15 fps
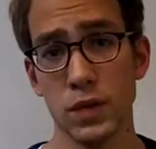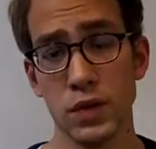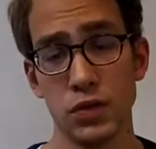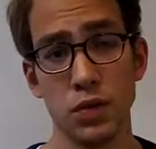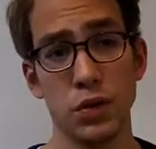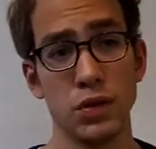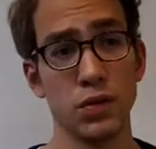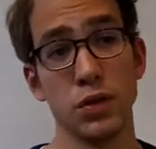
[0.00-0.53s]

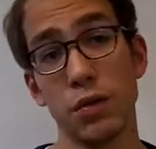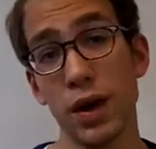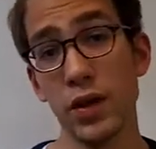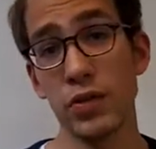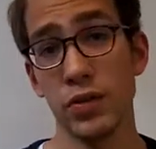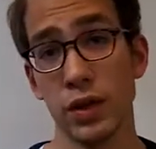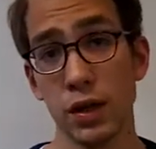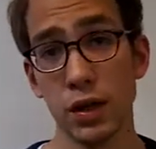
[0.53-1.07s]
So it's a
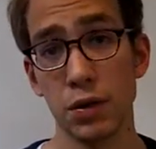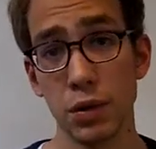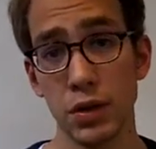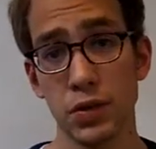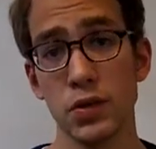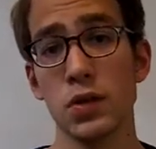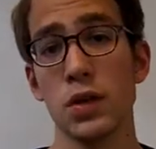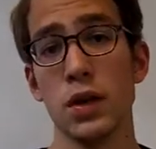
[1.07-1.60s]
drastic
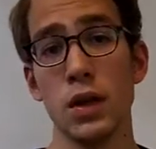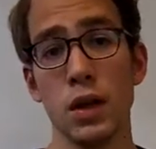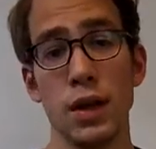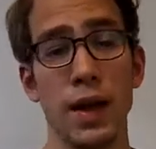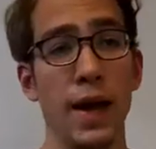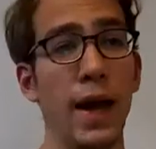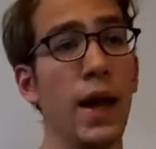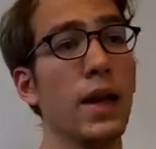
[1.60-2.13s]
increase.
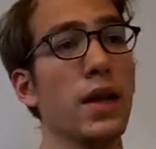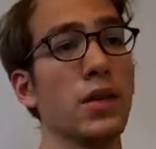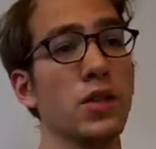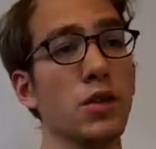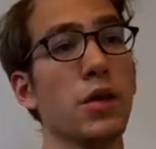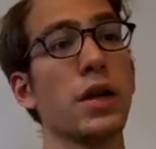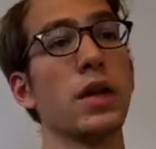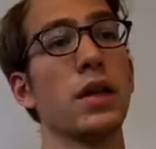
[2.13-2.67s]
And
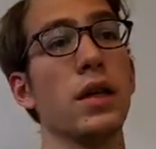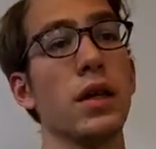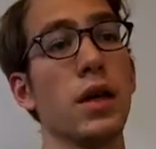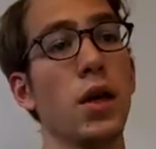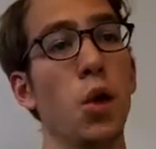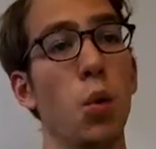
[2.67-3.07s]
historically,